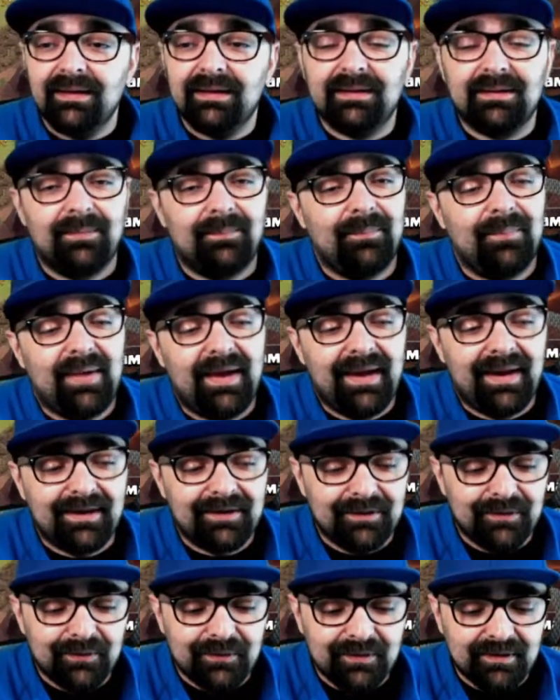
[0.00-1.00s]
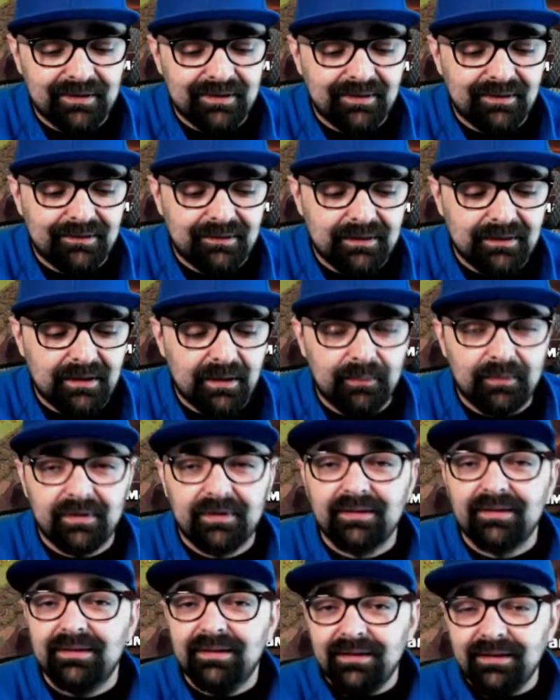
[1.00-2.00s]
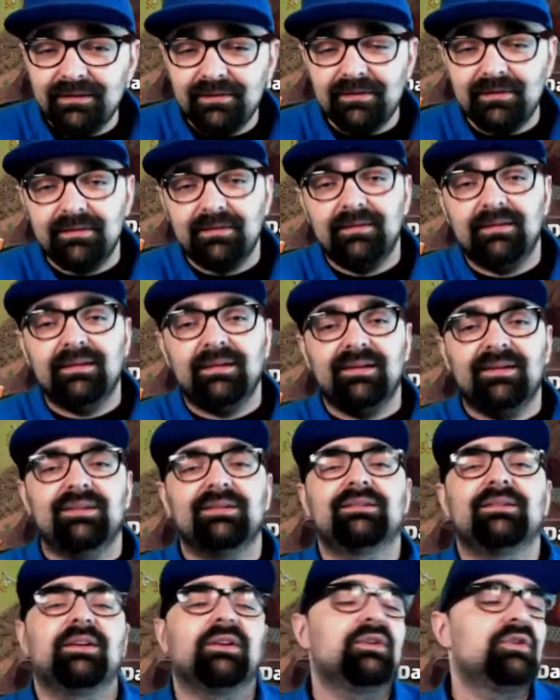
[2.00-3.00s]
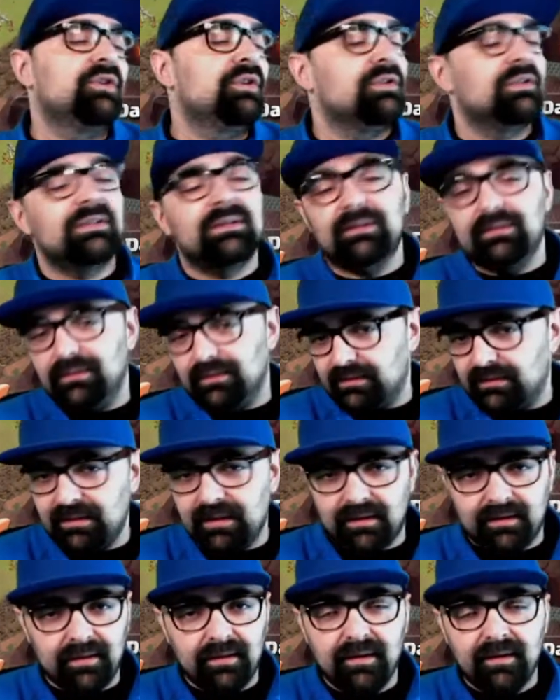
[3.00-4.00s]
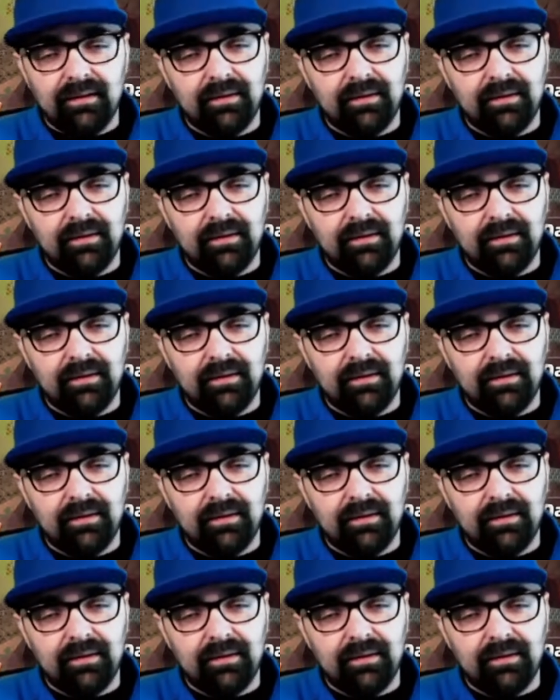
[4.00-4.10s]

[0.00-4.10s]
in the back doing the cleanup. This is a GG, just done.